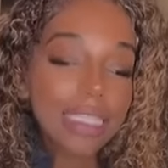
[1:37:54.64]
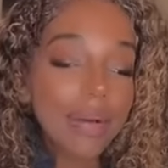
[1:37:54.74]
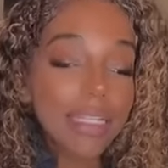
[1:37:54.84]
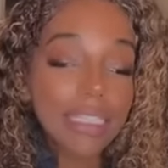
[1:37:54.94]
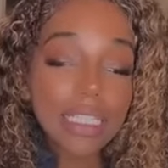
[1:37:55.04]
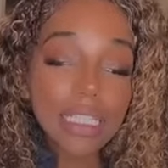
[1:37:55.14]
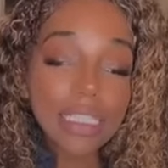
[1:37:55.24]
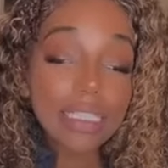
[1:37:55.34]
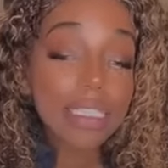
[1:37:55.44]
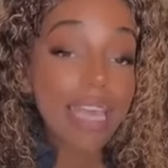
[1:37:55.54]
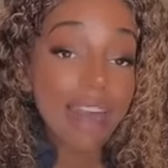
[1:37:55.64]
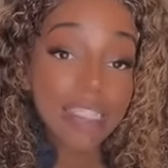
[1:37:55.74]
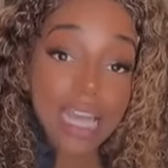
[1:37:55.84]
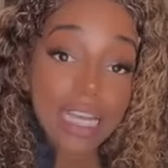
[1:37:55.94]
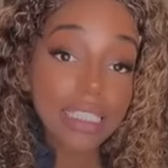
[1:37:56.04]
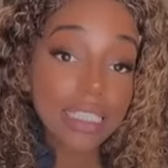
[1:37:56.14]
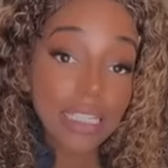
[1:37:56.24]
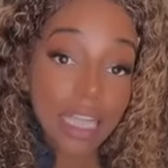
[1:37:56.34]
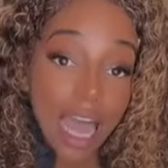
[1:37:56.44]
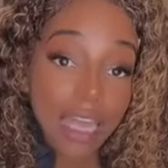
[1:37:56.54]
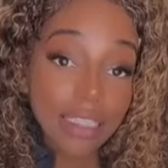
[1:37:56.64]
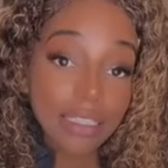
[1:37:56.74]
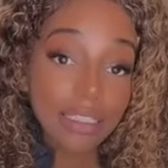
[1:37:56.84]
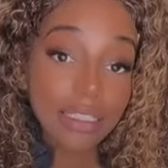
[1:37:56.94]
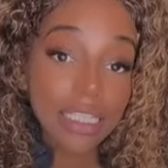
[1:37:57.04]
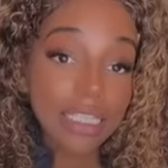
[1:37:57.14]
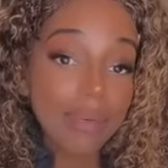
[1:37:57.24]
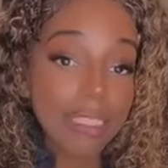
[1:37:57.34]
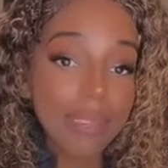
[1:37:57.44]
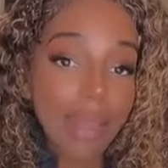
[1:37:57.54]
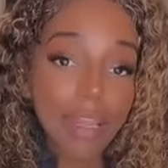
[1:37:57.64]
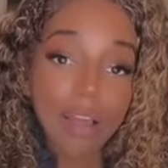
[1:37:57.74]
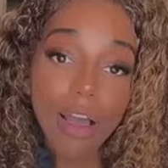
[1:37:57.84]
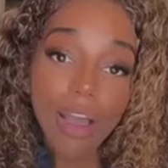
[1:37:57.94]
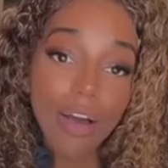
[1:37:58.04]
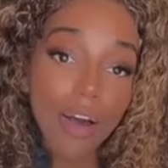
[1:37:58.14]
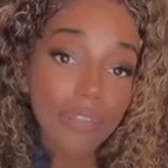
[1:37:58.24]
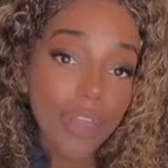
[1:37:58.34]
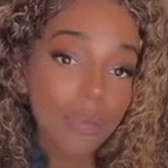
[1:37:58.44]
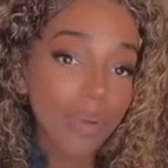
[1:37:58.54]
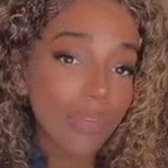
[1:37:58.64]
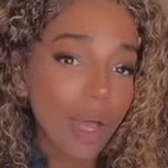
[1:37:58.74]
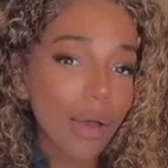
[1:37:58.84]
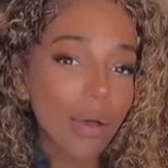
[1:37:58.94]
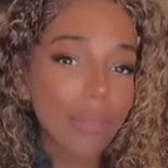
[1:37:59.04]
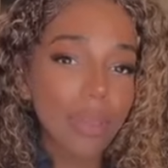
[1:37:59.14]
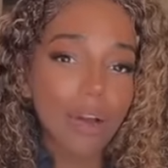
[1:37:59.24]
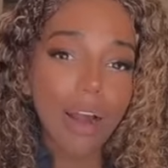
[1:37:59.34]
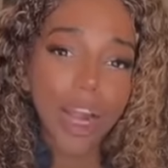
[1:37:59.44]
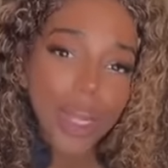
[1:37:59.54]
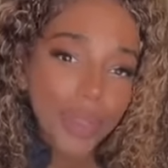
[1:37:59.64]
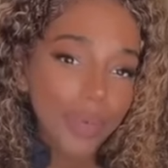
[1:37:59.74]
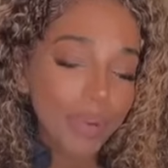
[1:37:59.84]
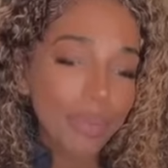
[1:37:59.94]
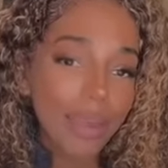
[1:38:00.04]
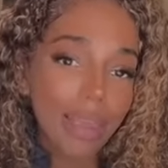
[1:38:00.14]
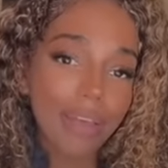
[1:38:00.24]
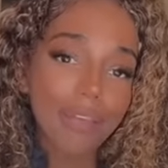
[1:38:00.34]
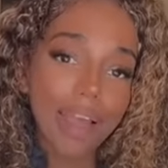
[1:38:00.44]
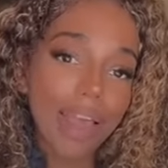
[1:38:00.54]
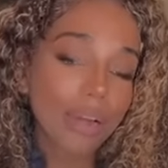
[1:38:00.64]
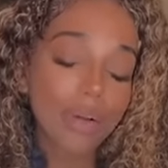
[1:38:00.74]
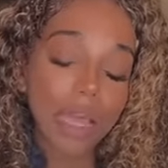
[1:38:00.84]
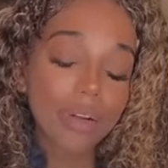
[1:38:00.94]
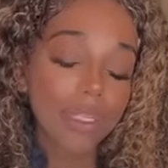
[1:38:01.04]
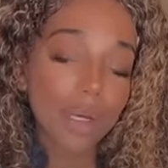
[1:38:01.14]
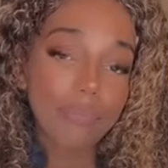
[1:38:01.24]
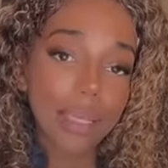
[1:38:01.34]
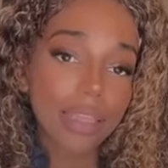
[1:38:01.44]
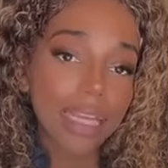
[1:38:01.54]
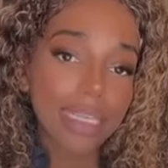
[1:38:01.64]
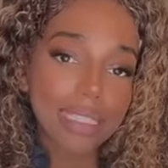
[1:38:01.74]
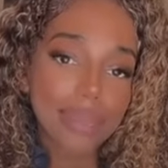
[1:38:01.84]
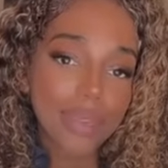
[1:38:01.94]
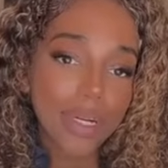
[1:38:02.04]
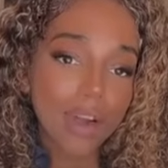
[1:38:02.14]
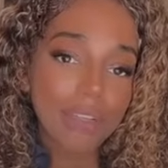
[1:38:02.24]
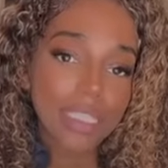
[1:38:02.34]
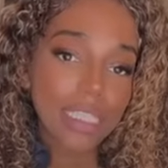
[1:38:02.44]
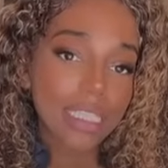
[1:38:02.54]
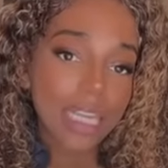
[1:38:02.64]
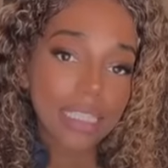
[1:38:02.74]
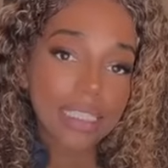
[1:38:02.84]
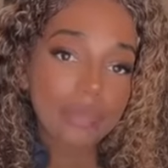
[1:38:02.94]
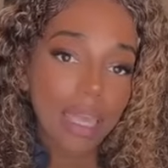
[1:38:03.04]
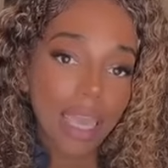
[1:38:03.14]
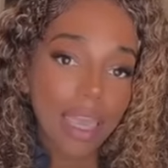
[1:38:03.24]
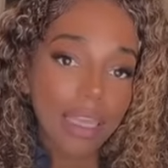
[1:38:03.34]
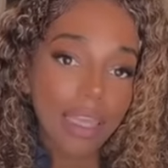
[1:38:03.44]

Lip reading: This person sabotages a lot. This could be somebody y'all in conflict with, y'all be arguing with. I don't know, but there is some sort of conversation that needs to be